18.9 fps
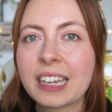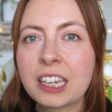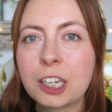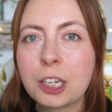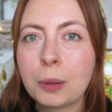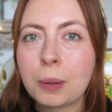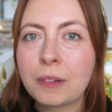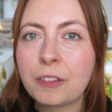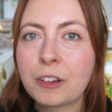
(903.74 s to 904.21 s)

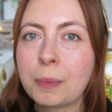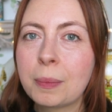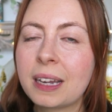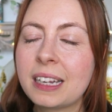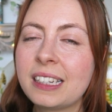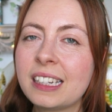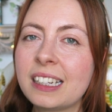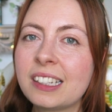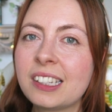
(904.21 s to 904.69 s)
Thank you if you
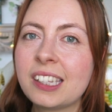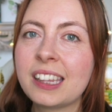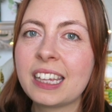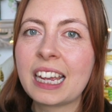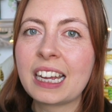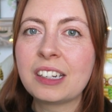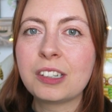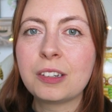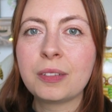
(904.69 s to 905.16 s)
made it to
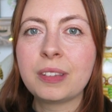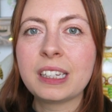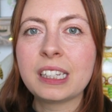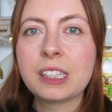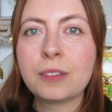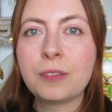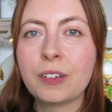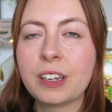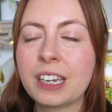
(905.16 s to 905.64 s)
the end of
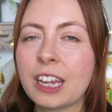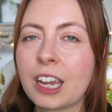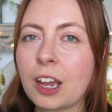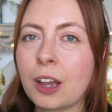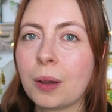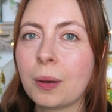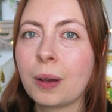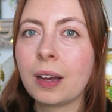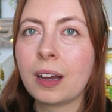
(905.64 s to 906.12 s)
this
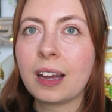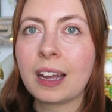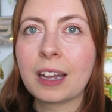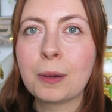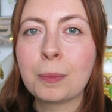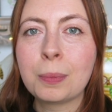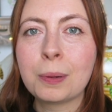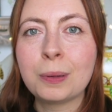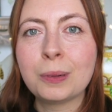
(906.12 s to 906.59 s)
video. I
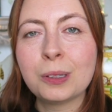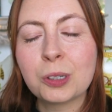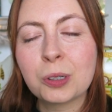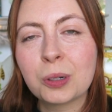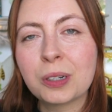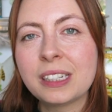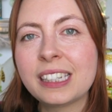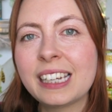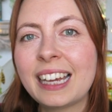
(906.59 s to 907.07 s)
hope you
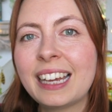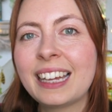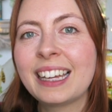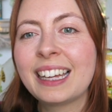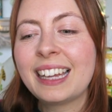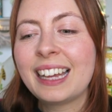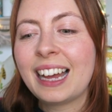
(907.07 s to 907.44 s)
enjoyed it.